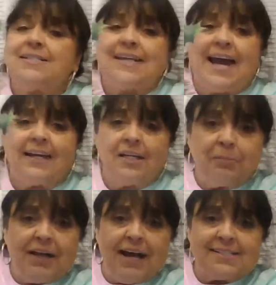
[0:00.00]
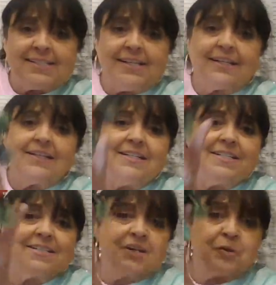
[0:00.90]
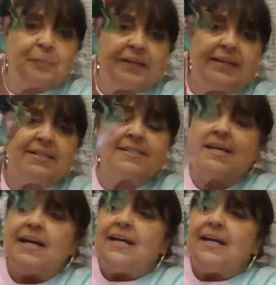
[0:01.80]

tacky plastic centerpiece.